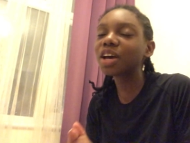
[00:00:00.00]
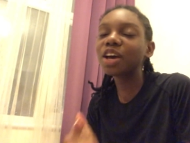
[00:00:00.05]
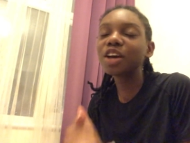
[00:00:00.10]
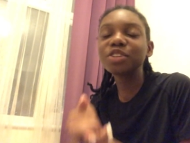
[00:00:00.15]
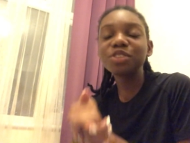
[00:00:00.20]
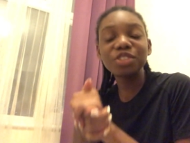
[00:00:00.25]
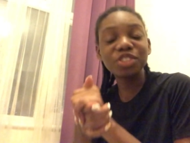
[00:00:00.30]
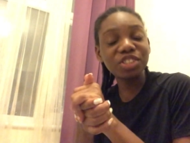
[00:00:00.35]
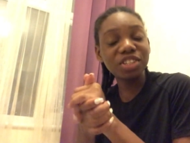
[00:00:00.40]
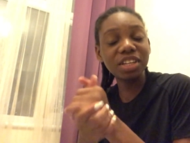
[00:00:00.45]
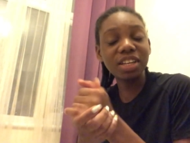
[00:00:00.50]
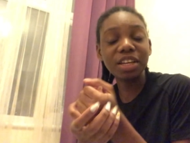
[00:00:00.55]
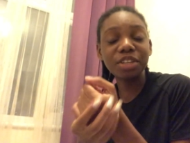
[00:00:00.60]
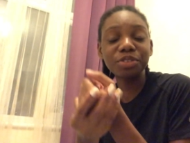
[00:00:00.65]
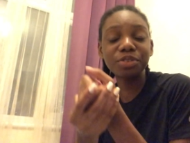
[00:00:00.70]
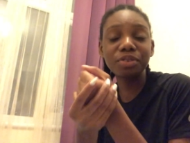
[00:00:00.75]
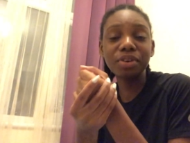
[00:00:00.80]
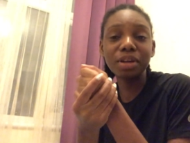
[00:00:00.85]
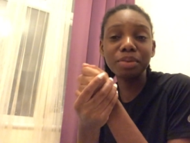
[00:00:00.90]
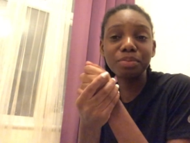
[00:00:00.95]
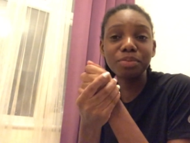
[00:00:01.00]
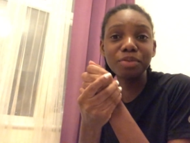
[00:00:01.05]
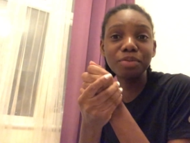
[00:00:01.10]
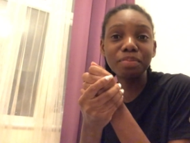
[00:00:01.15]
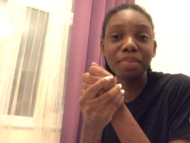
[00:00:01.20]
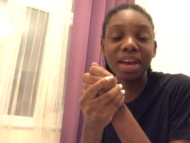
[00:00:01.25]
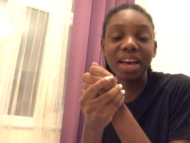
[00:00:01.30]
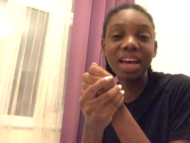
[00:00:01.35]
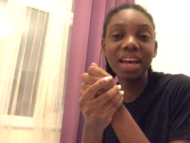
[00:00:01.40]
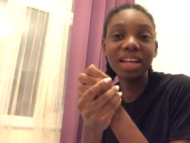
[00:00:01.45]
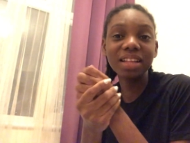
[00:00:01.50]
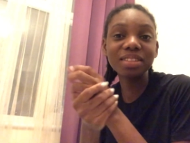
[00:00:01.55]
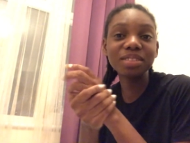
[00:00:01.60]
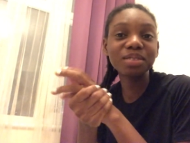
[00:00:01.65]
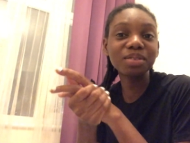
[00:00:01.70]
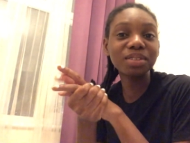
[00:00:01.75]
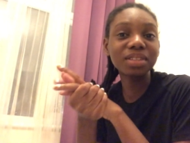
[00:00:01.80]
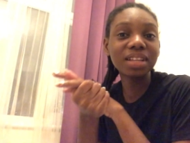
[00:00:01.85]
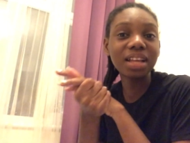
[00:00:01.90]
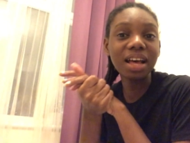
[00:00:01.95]
So she said I should go and put my hands
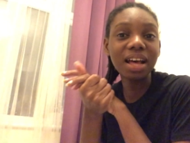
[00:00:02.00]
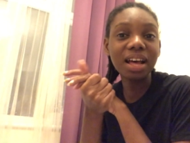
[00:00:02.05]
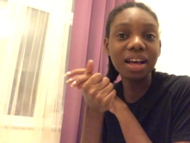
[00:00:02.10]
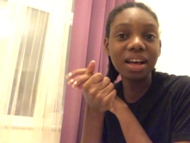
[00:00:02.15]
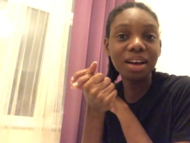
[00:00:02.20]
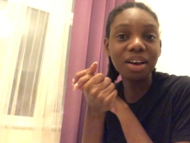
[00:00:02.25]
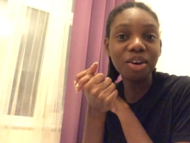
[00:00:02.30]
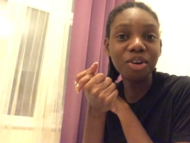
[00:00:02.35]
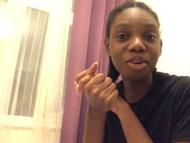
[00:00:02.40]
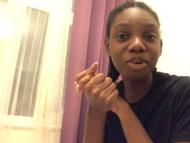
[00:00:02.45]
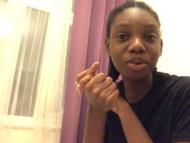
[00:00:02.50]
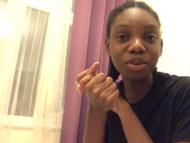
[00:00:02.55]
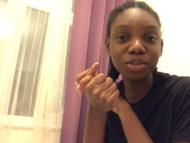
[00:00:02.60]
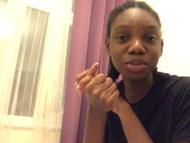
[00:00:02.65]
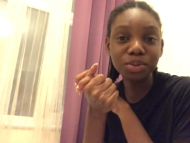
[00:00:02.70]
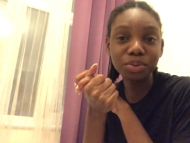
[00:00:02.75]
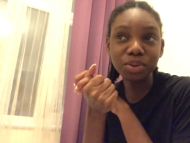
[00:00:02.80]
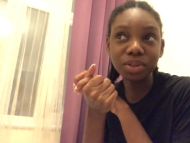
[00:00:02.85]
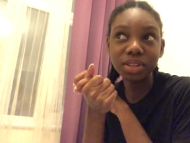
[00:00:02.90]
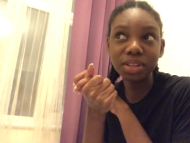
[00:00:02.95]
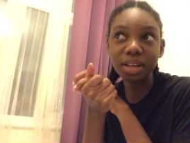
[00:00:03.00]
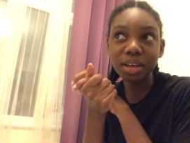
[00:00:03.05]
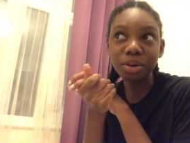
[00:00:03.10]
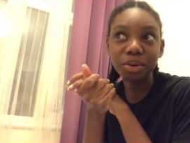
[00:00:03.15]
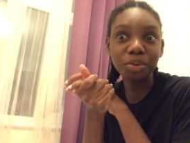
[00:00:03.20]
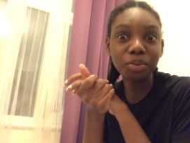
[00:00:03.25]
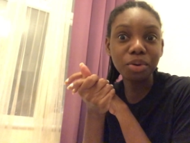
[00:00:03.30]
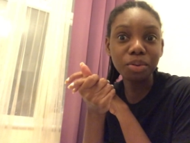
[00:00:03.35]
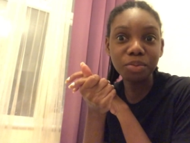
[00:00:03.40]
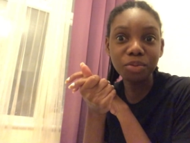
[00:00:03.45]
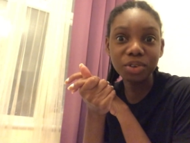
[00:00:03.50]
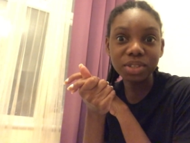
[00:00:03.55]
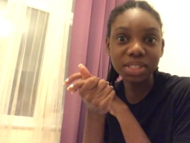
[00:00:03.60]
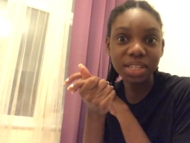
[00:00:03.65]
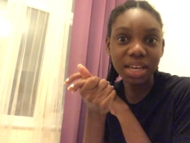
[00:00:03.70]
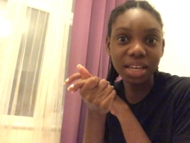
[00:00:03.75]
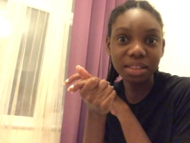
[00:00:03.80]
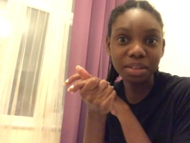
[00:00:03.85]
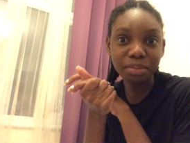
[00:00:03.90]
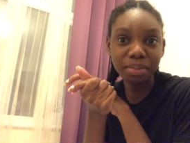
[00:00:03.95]
under hot water or warm water
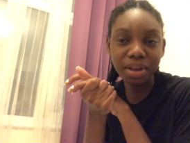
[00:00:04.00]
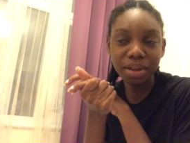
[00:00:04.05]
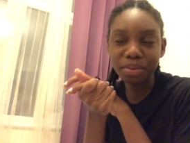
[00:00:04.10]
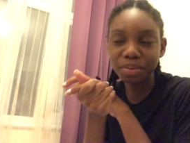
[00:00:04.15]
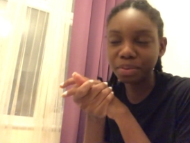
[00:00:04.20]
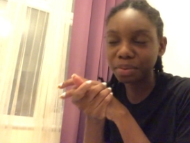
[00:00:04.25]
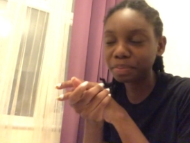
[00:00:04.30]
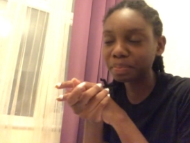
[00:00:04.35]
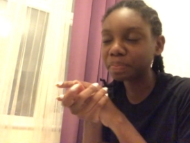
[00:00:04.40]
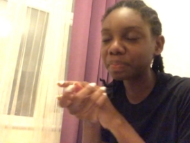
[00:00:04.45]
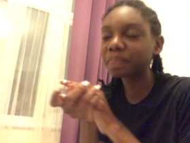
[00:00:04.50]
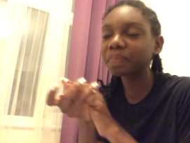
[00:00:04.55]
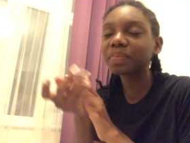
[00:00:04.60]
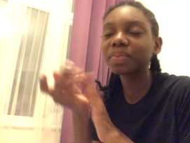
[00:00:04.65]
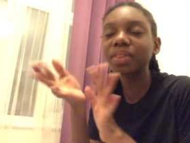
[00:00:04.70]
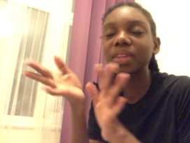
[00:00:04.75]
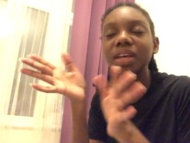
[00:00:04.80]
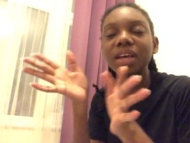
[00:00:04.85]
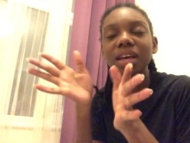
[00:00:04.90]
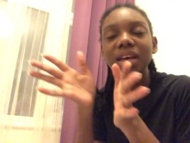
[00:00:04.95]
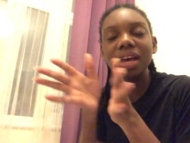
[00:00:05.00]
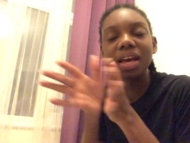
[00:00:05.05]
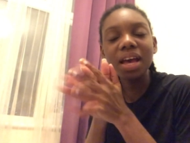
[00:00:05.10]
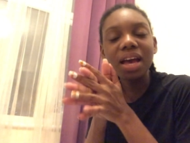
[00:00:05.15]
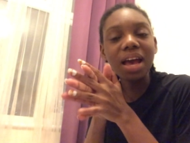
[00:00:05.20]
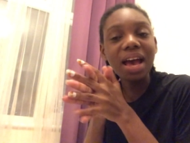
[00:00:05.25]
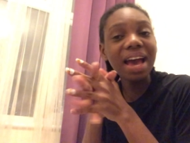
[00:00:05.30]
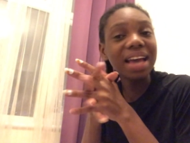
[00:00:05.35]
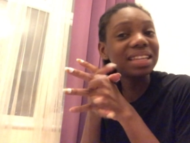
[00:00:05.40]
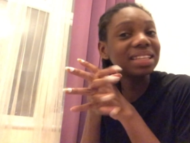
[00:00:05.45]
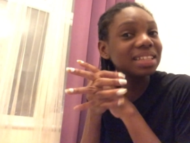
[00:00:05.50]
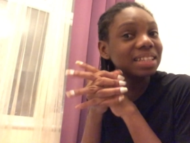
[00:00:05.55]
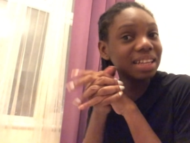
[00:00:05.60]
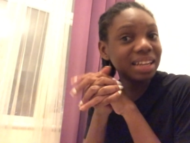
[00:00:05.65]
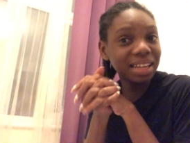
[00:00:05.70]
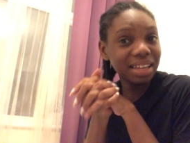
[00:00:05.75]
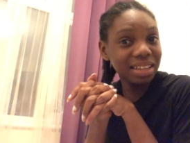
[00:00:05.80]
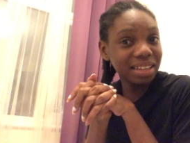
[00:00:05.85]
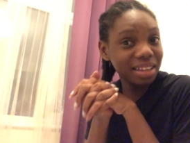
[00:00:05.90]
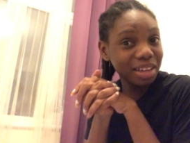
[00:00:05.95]
in the bathroom. I did that
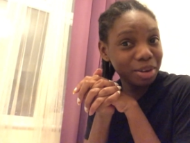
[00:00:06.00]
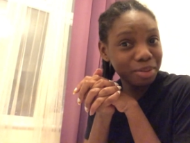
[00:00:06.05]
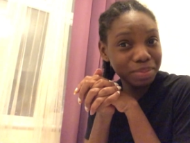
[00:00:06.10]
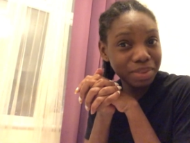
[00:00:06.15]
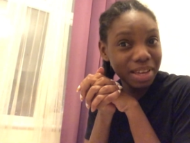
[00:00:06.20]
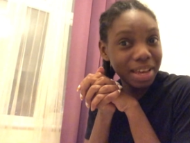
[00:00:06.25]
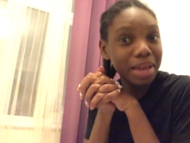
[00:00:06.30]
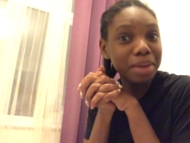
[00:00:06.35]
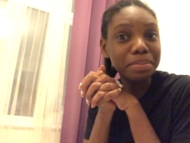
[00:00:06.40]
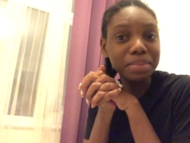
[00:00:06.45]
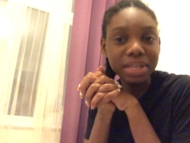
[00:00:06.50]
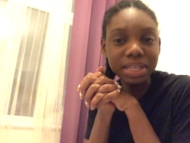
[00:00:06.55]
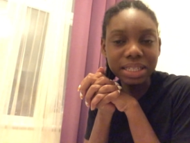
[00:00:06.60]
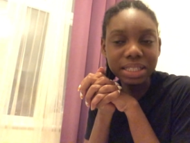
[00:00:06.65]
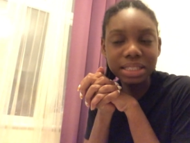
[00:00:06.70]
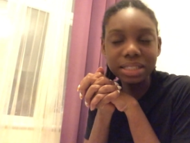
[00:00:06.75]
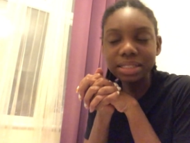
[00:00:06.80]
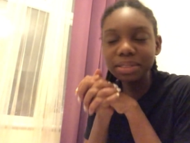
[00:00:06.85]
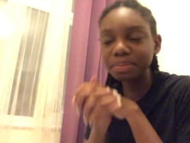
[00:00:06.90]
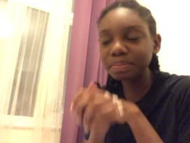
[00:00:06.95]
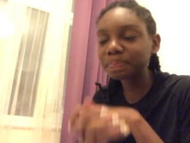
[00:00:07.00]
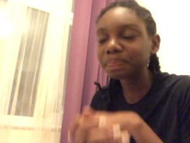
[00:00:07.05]
and it helped a bit.